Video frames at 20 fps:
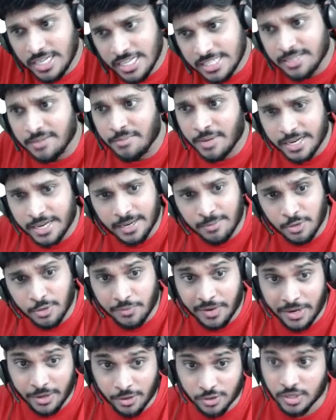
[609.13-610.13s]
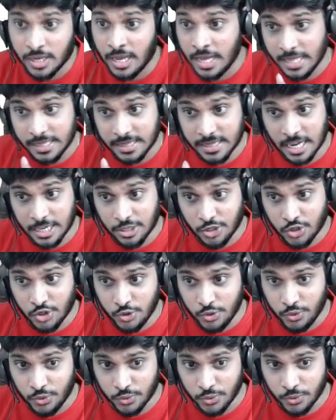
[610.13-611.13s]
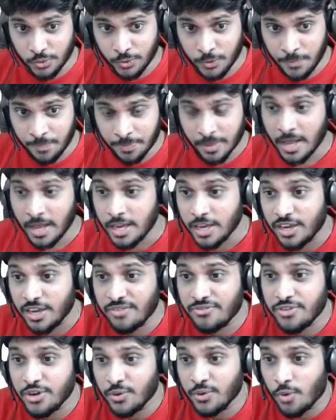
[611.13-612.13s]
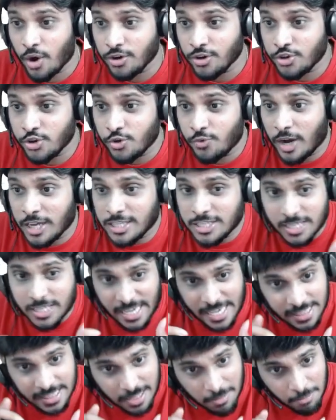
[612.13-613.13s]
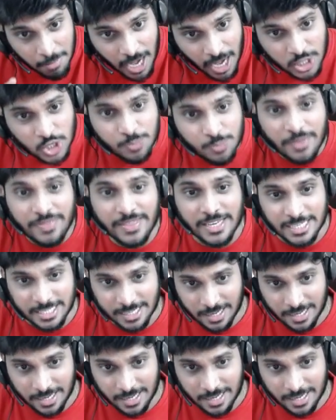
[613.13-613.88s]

December attempt videos. That too, if you want to watch in the March month